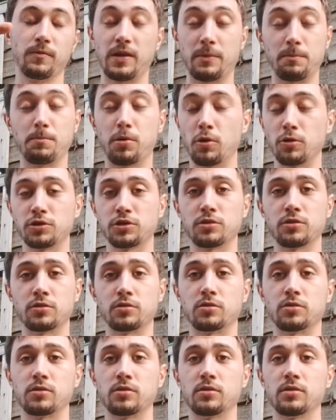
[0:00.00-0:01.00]
in
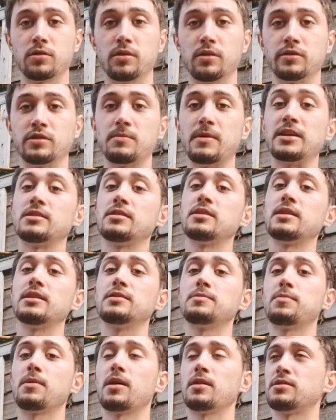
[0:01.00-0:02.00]
Portugal. It was amazing.
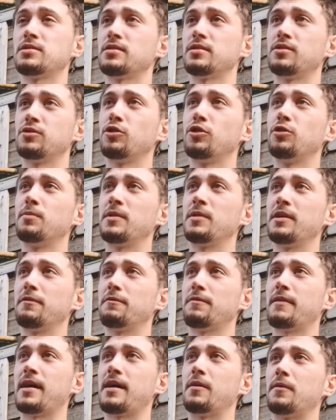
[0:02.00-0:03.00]
These birds are normally
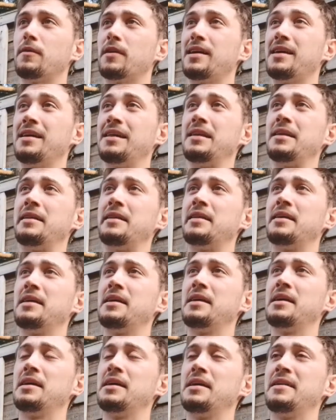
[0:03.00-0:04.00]
found in
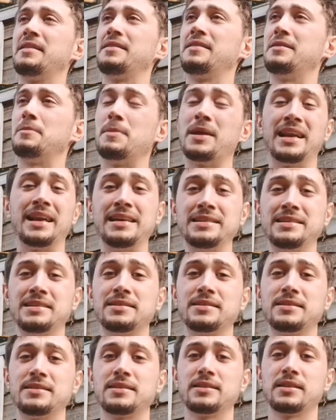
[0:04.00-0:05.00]
the Middle
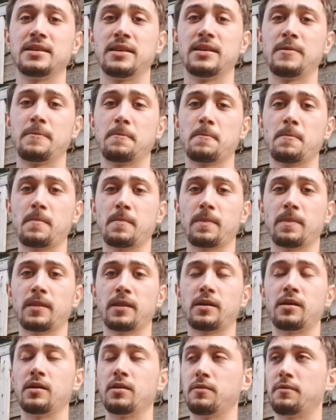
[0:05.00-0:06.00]
East
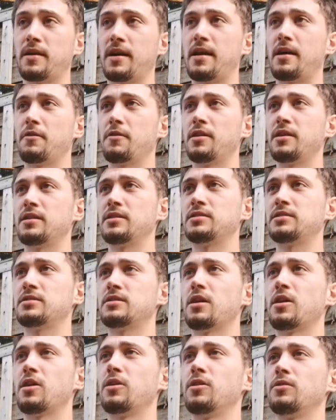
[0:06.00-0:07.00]
kind of area,
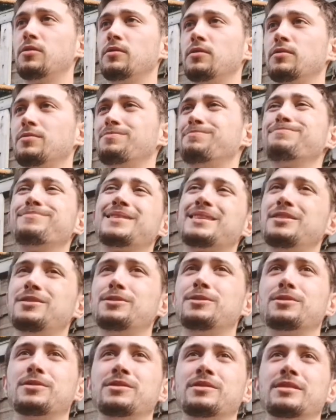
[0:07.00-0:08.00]
so
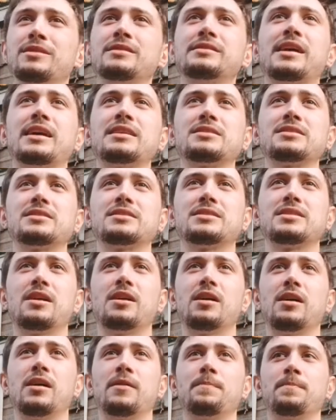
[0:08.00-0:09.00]
your
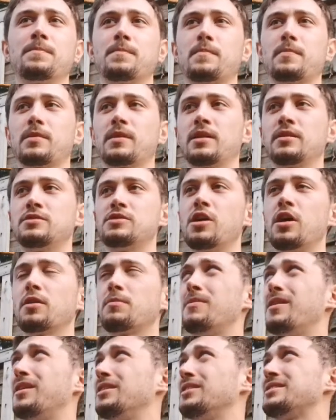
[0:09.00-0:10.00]
Kazakhstan,
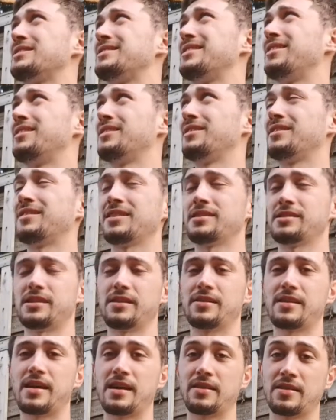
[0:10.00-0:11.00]
Turkmenistan, things
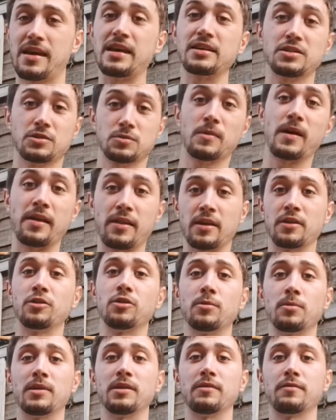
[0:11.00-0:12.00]
like that. That's where they're
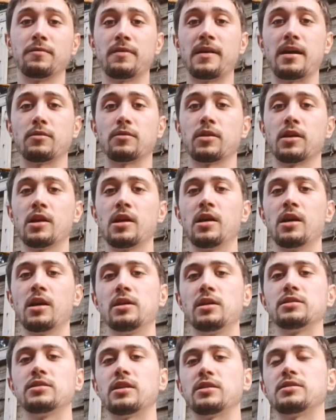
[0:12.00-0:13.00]
normally found.
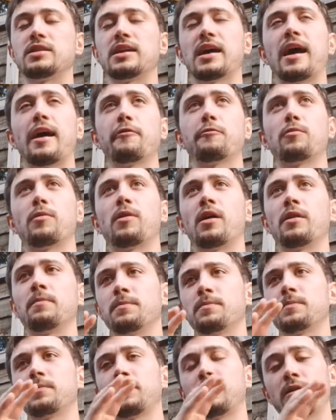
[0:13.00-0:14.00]
So to have
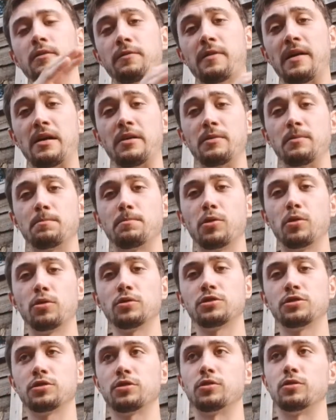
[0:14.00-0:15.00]
one found in
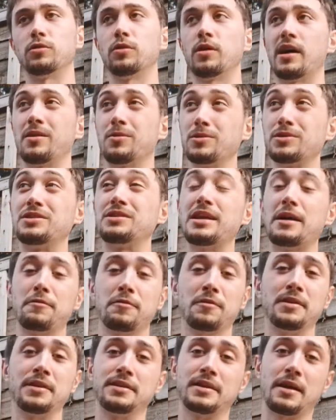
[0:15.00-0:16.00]
Portugal, and it was
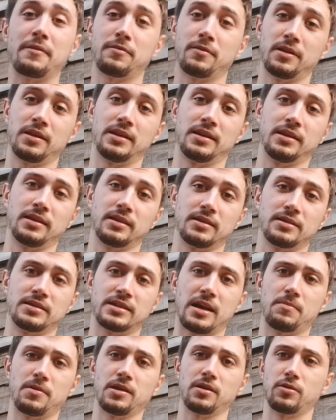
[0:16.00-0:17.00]
definitely, definitely a
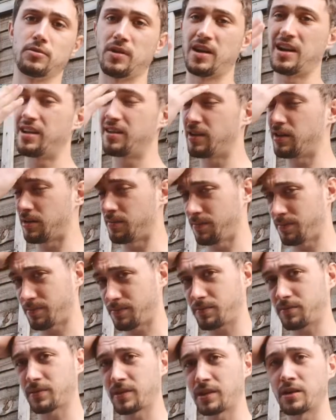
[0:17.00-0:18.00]
steppe eagle. We had our
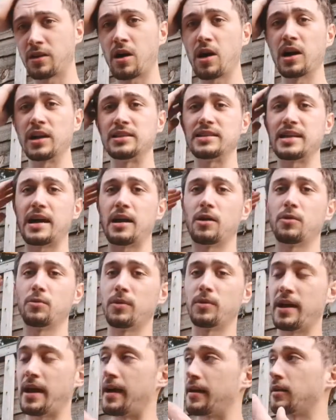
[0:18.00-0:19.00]
guides out, and
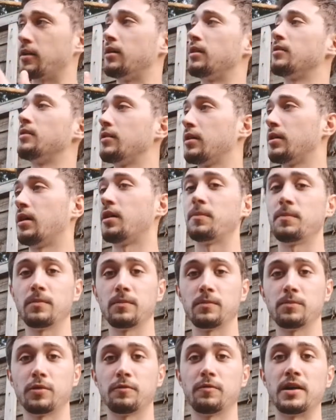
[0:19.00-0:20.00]
we had our, our
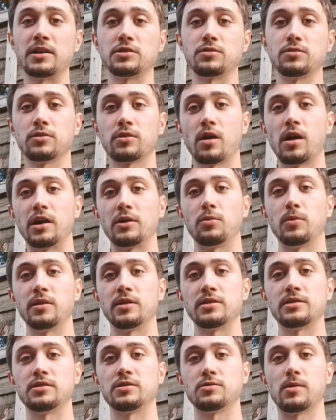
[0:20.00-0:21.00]
professional guide with
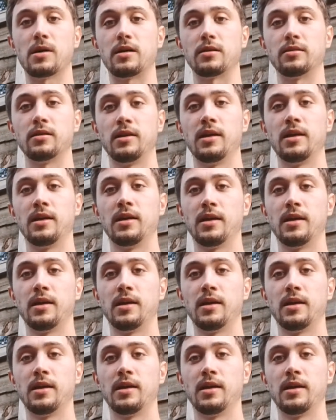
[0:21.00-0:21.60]
us as well,